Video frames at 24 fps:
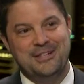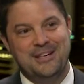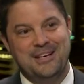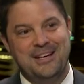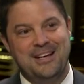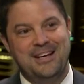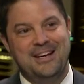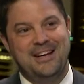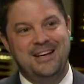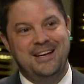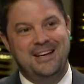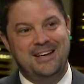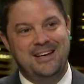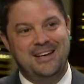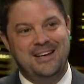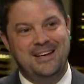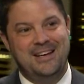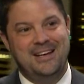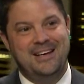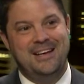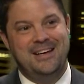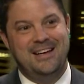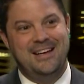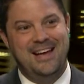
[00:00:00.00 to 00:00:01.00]
That's
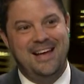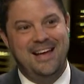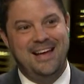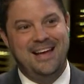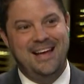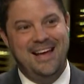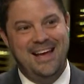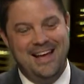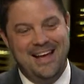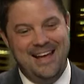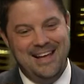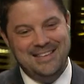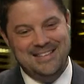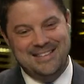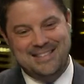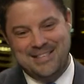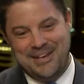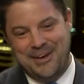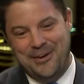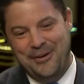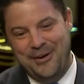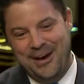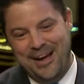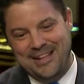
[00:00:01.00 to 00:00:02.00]
exactly what I was getting at. And
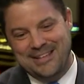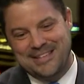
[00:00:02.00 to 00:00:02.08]
so I mean.